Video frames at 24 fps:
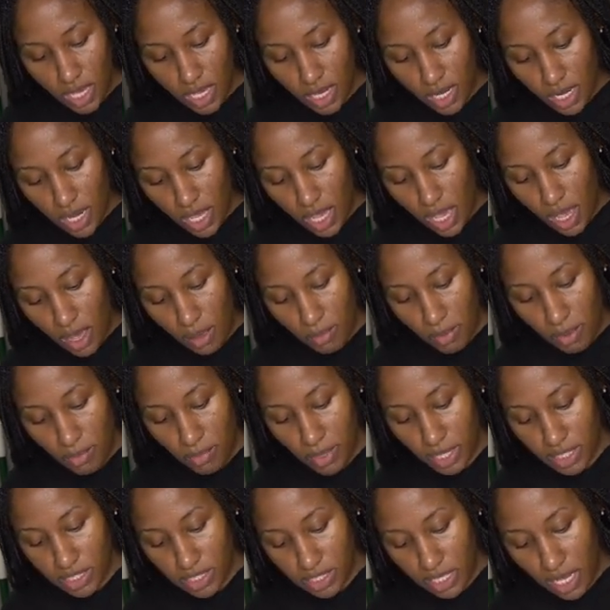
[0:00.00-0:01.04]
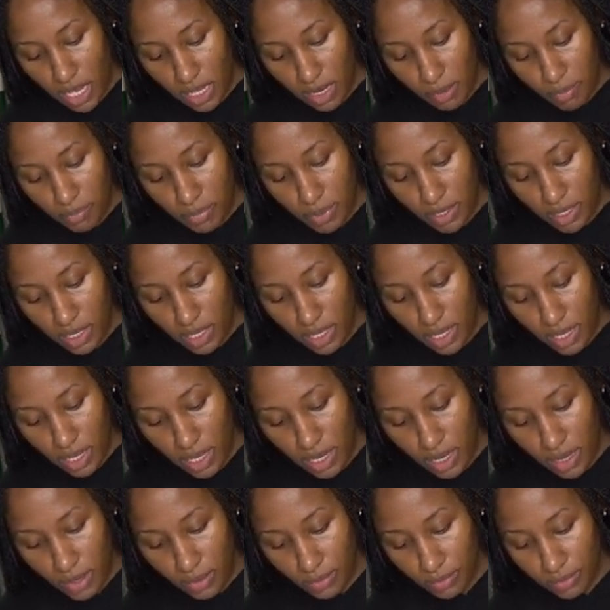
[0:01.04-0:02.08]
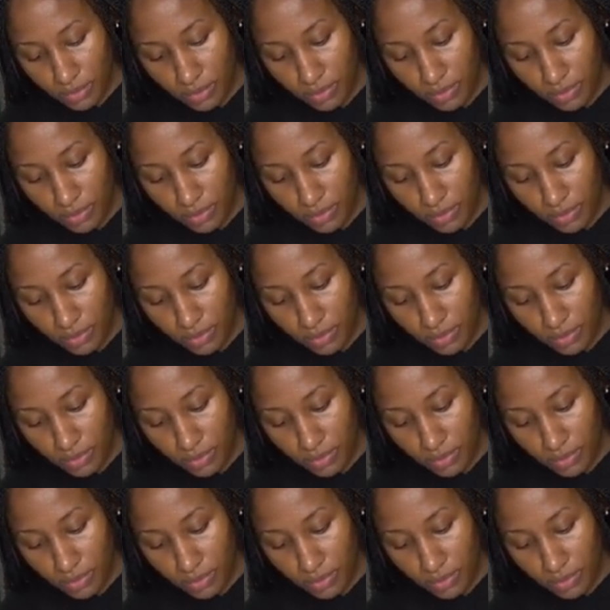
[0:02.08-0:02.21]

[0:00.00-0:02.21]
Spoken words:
Now I'm gonna mix that up in there.